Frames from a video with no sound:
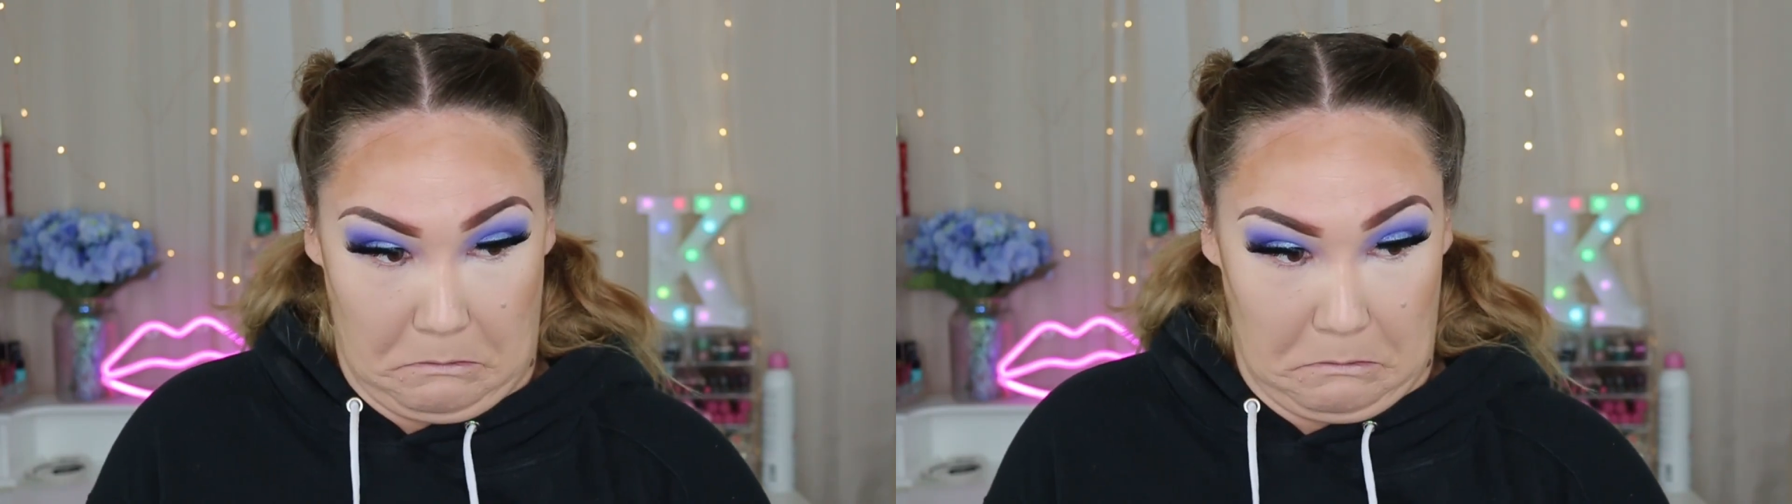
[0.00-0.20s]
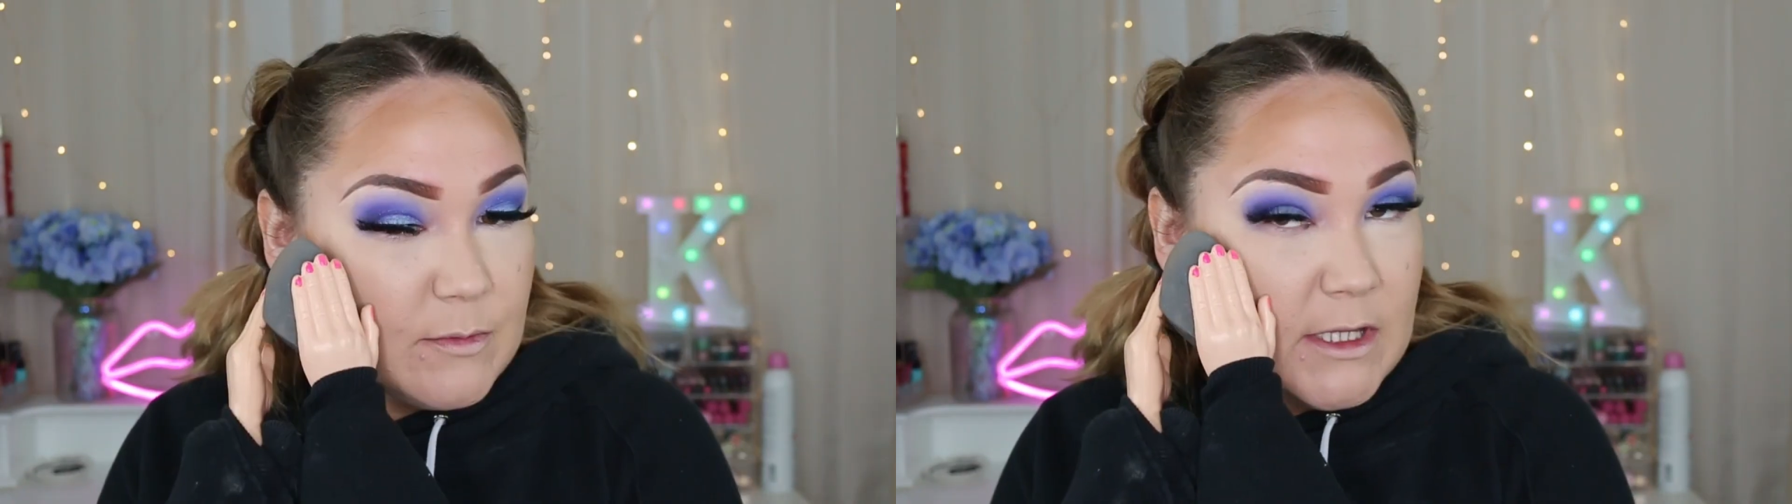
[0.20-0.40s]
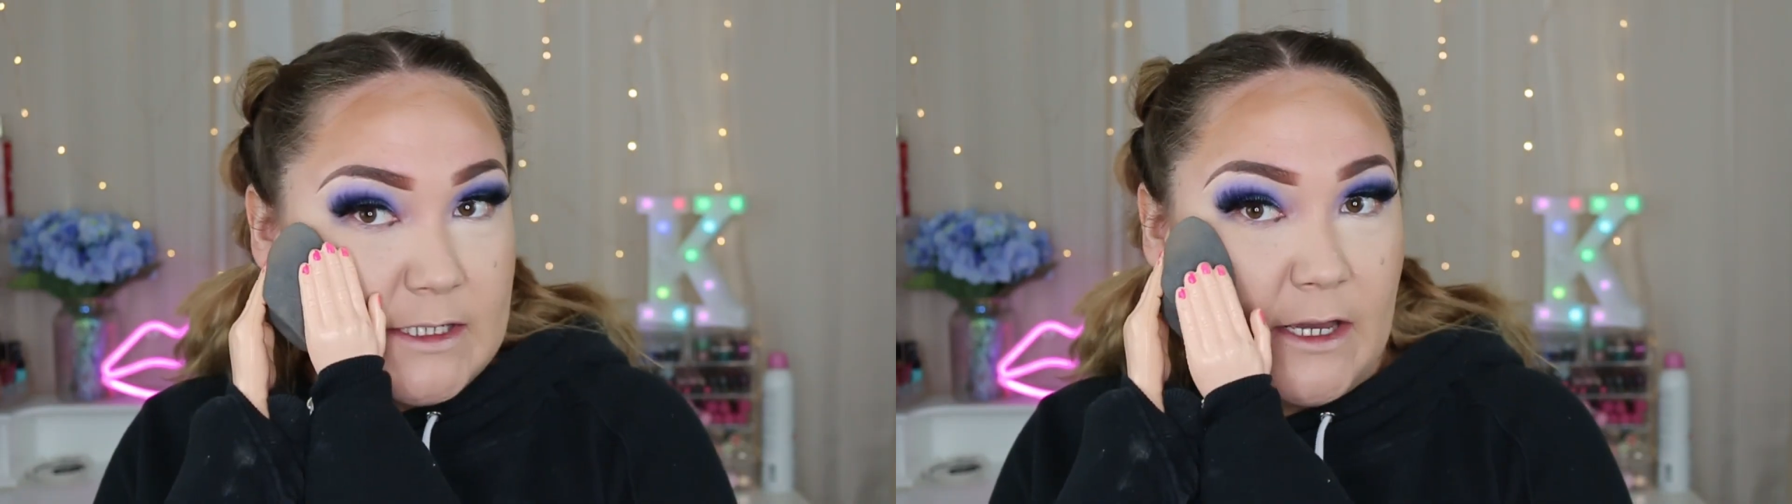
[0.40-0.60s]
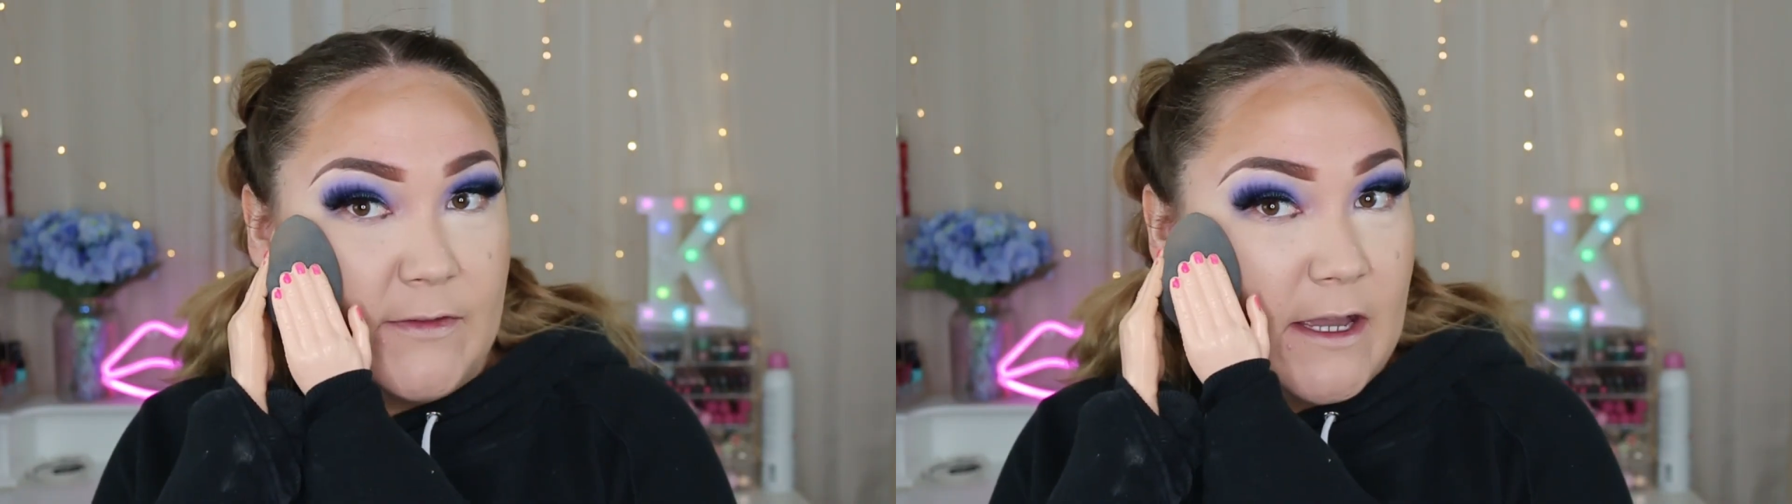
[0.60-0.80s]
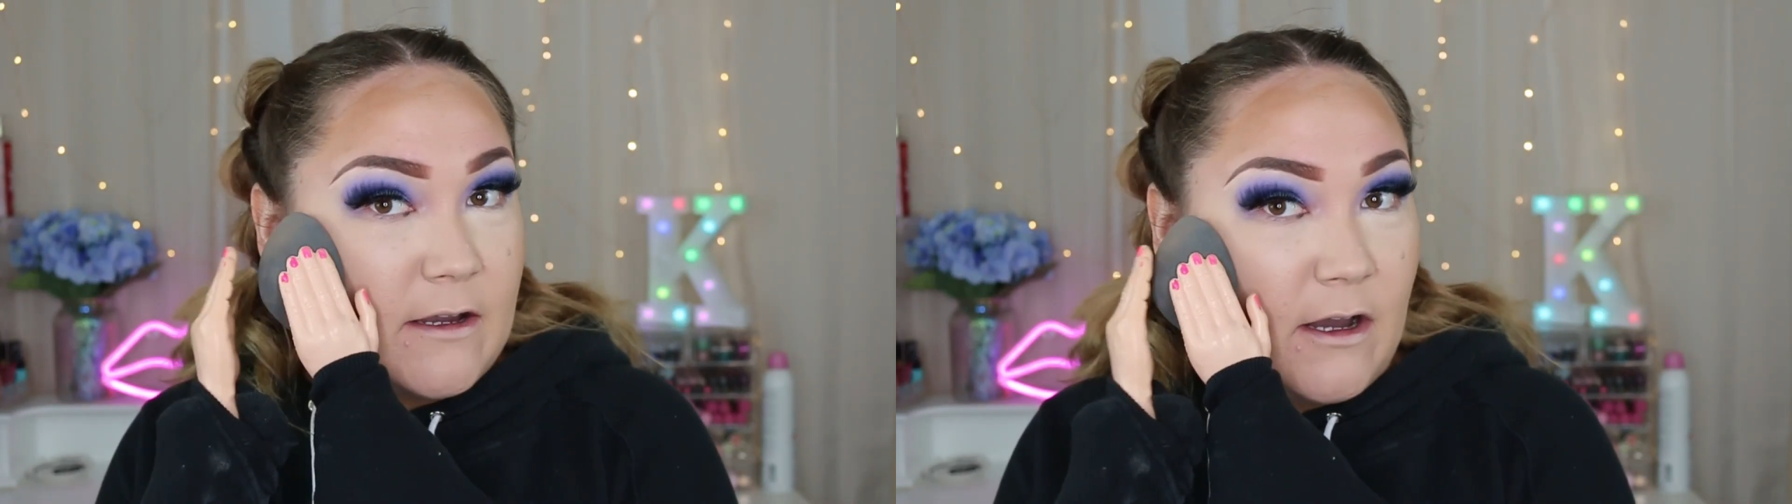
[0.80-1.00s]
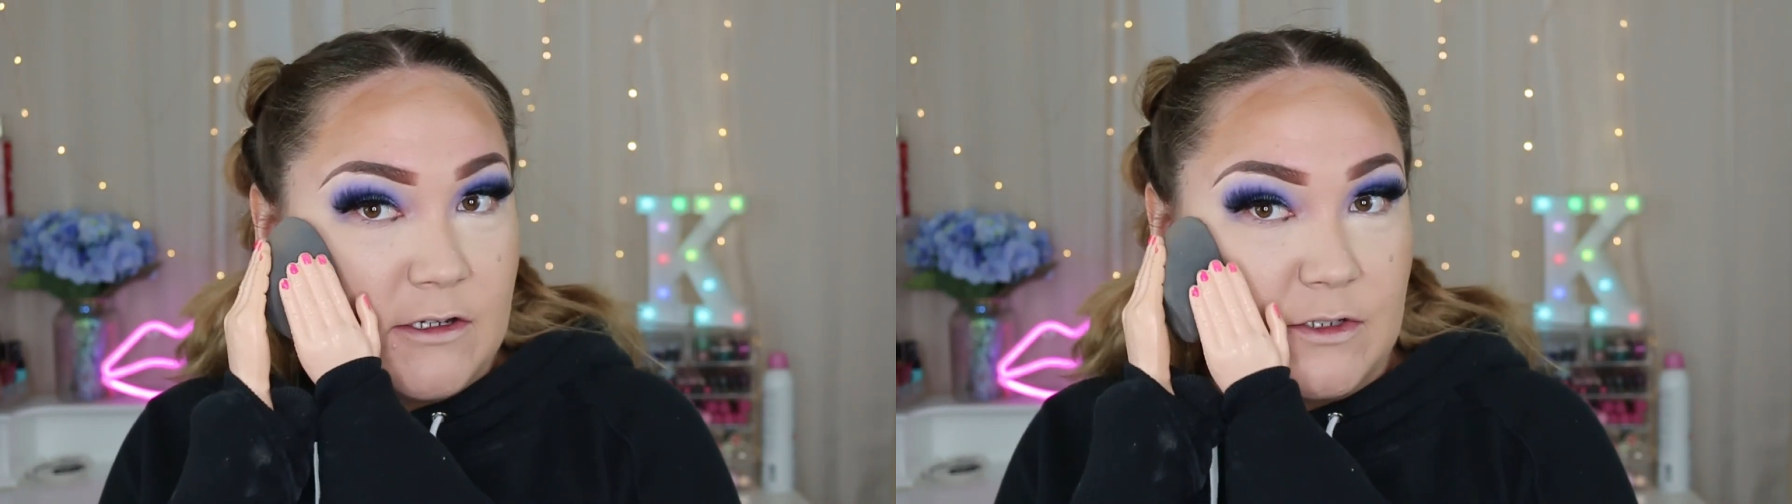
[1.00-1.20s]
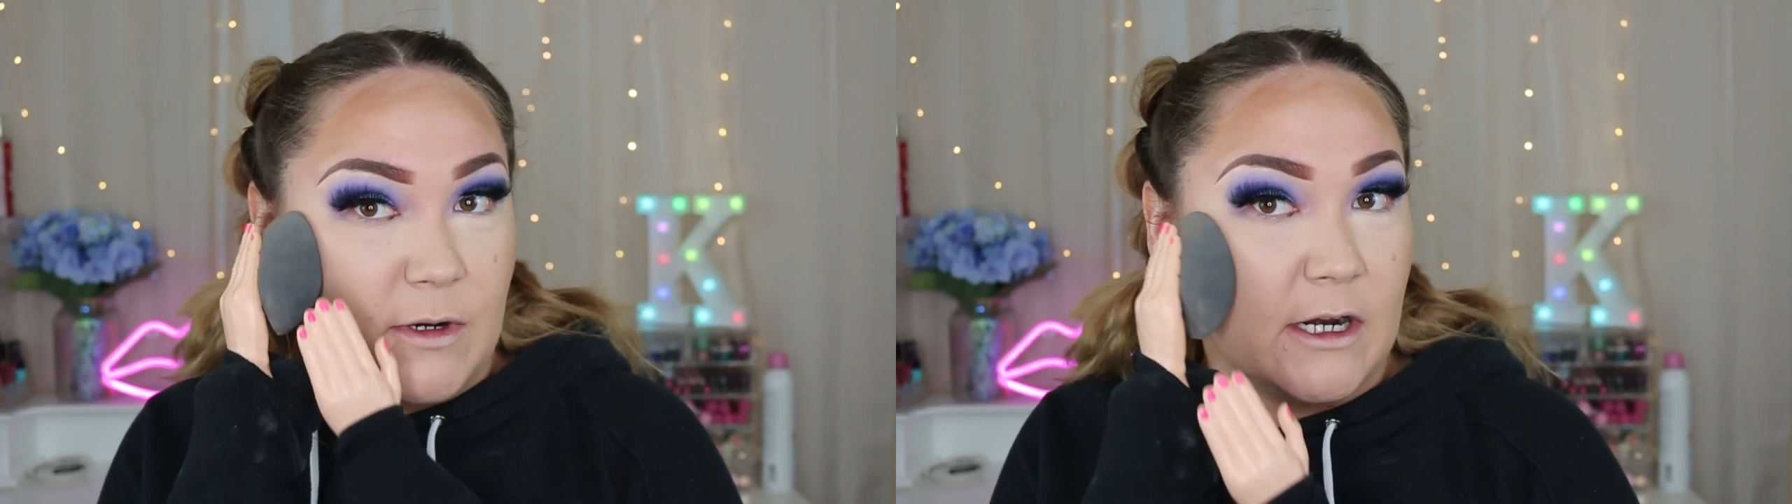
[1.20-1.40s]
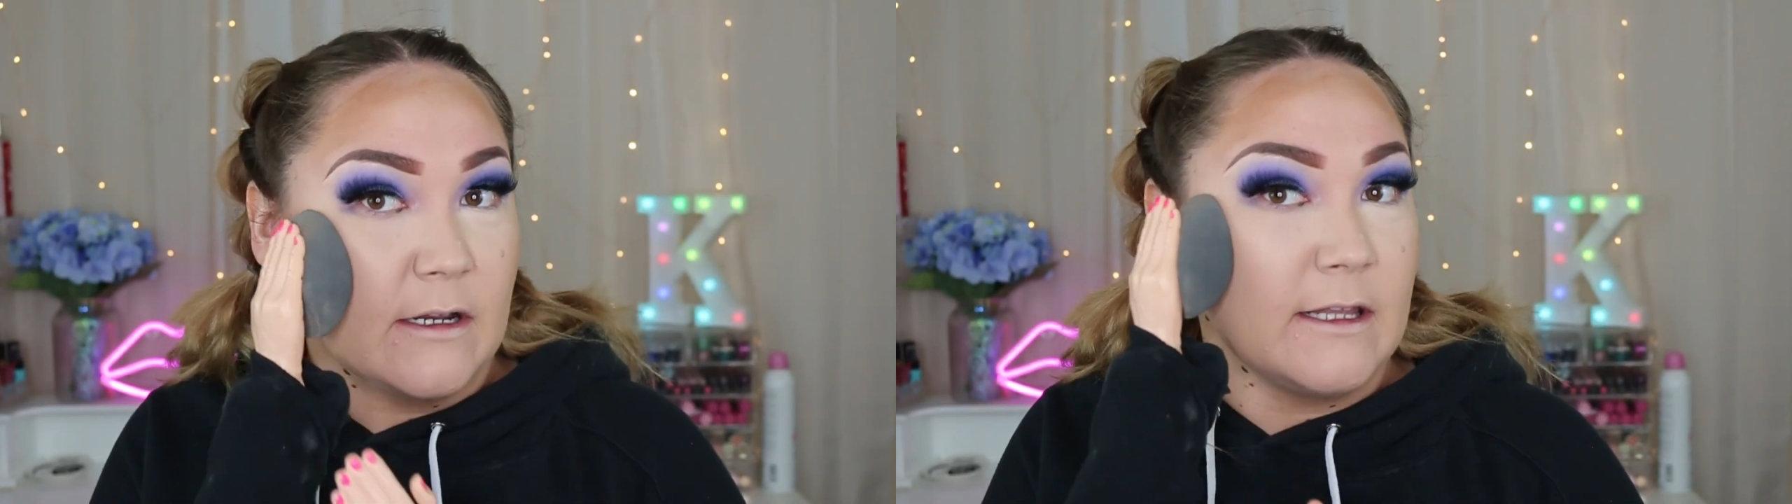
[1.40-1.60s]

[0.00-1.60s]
that contour.